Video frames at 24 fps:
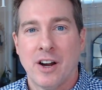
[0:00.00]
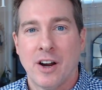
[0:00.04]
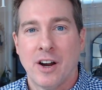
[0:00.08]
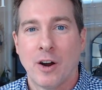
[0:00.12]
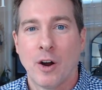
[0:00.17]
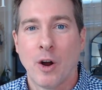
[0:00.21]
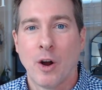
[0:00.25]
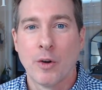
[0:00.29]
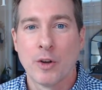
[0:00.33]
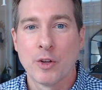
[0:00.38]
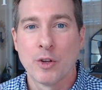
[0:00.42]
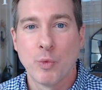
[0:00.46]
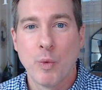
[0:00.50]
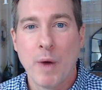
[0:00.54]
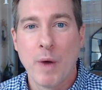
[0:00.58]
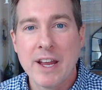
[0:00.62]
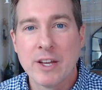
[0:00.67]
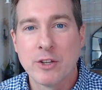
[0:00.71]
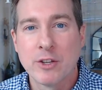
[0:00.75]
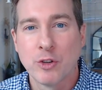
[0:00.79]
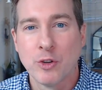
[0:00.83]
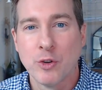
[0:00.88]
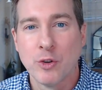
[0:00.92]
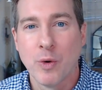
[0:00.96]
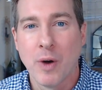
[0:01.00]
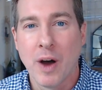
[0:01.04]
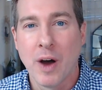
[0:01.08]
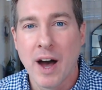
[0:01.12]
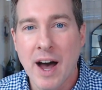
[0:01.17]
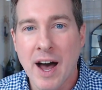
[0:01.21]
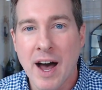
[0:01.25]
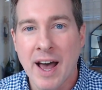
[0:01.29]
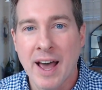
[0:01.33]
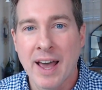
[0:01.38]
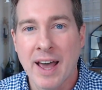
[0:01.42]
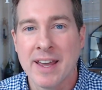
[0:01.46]
are always way too
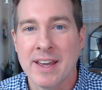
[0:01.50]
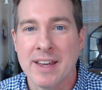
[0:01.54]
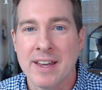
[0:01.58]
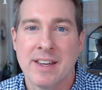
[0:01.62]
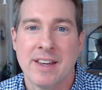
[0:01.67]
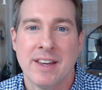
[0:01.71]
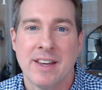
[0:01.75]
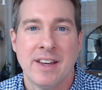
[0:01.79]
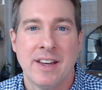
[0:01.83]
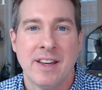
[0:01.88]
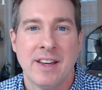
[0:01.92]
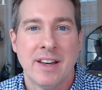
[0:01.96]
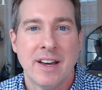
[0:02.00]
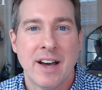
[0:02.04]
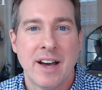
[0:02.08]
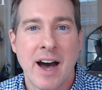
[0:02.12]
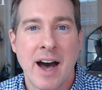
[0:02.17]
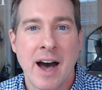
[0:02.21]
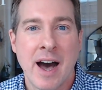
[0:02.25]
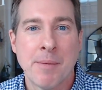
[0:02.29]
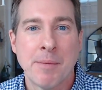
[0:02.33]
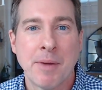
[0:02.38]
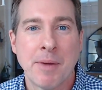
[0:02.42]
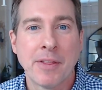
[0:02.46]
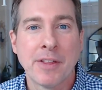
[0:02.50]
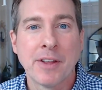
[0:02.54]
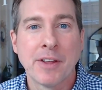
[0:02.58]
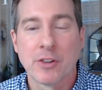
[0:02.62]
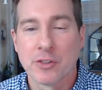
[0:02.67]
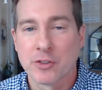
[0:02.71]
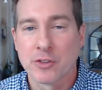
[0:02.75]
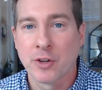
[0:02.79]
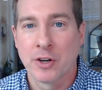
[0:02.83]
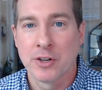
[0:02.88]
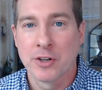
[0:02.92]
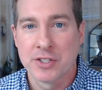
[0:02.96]
high. And I think
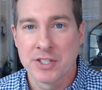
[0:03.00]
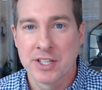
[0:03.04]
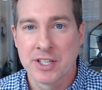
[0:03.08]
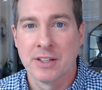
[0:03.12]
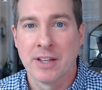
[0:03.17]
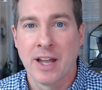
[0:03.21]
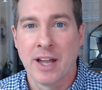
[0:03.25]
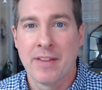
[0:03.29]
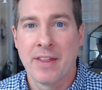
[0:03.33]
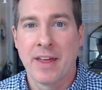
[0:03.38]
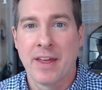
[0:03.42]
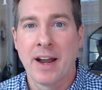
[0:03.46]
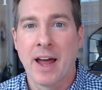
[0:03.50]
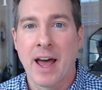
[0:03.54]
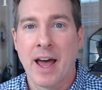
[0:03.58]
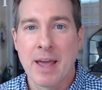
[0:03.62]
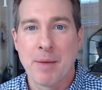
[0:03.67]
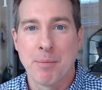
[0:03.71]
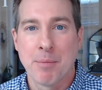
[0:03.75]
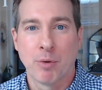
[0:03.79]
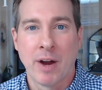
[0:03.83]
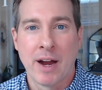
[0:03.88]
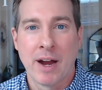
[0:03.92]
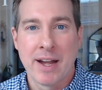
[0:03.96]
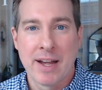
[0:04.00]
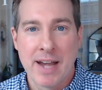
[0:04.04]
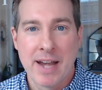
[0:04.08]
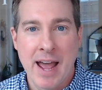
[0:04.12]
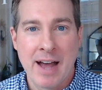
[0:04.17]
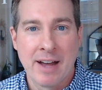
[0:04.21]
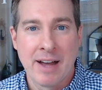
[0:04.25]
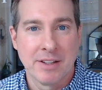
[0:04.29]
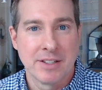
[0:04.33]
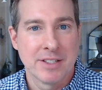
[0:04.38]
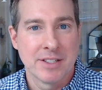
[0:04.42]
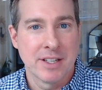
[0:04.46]
you're starting to see a lot of that hype right
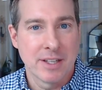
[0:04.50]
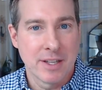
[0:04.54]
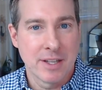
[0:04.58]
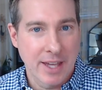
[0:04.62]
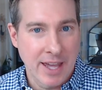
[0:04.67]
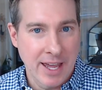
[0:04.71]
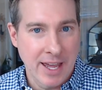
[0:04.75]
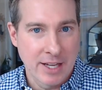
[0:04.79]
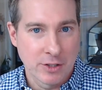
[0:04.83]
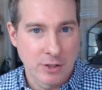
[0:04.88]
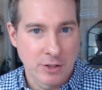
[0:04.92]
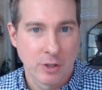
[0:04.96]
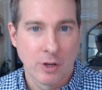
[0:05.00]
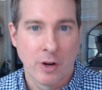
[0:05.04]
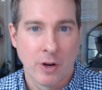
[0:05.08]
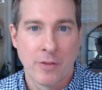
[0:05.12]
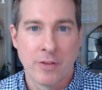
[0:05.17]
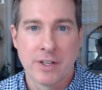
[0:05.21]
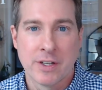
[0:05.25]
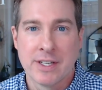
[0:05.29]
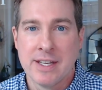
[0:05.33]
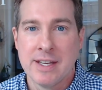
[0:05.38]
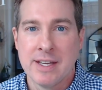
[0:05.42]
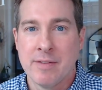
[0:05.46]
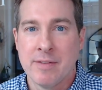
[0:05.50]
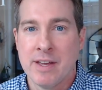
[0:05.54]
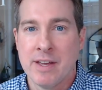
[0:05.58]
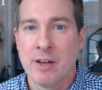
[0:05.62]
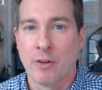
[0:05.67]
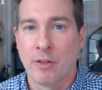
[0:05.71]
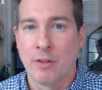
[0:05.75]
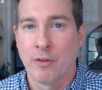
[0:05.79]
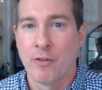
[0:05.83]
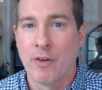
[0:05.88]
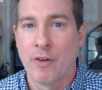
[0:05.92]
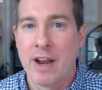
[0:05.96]
now. It's like you can't turn on the TV
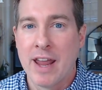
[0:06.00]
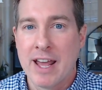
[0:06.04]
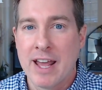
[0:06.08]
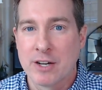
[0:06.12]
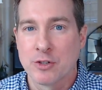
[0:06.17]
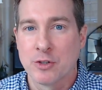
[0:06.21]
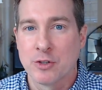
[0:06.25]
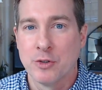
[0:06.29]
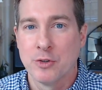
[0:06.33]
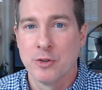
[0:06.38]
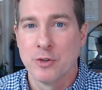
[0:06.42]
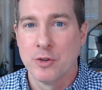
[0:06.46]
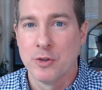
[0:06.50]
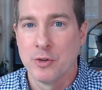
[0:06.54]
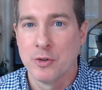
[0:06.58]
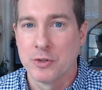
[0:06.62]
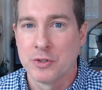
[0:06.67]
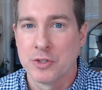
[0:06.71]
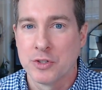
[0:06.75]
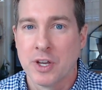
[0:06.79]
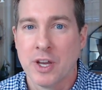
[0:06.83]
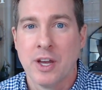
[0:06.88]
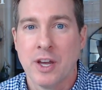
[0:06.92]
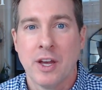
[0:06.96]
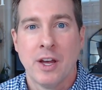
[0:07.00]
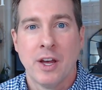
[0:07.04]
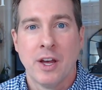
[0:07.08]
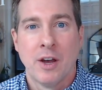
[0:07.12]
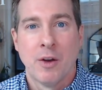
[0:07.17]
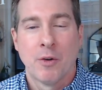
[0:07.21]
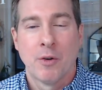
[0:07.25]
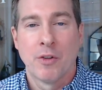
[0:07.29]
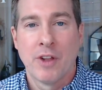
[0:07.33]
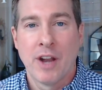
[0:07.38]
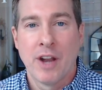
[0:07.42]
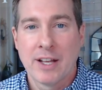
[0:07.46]
or the financial news
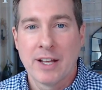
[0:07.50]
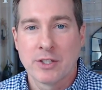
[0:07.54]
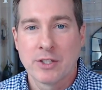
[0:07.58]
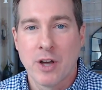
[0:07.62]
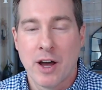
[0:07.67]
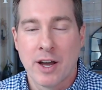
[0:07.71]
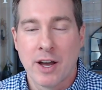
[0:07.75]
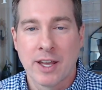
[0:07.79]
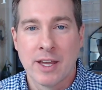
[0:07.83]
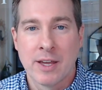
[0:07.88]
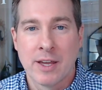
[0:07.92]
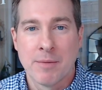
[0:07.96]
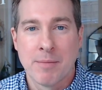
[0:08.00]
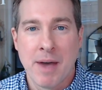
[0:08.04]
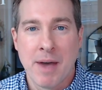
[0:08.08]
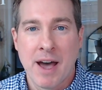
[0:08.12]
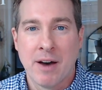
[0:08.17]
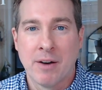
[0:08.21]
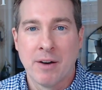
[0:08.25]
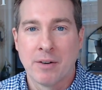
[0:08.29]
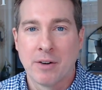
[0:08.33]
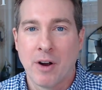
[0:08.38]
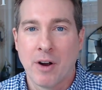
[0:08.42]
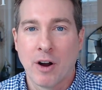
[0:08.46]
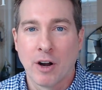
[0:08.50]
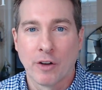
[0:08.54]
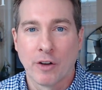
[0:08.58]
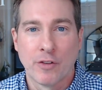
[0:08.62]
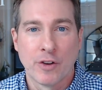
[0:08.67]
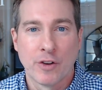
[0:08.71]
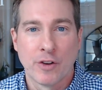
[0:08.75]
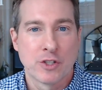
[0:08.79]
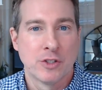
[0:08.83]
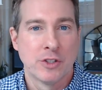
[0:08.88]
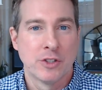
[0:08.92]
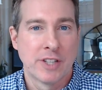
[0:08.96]
where they're not talking about
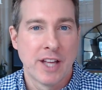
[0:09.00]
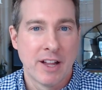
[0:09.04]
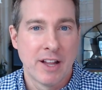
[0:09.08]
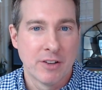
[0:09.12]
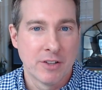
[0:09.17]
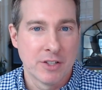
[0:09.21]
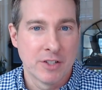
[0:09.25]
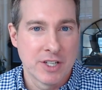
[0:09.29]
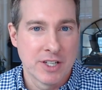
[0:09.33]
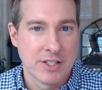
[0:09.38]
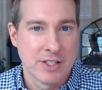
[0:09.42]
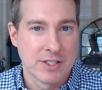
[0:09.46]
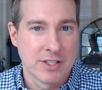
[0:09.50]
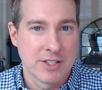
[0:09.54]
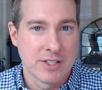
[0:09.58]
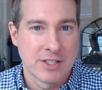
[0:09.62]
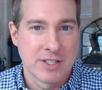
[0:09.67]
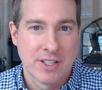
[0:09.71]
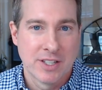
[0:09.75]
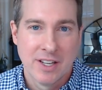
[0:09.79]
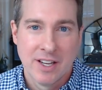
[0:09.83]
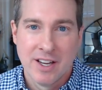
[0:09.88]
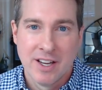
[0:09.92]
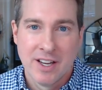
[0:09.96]
artificial intelligence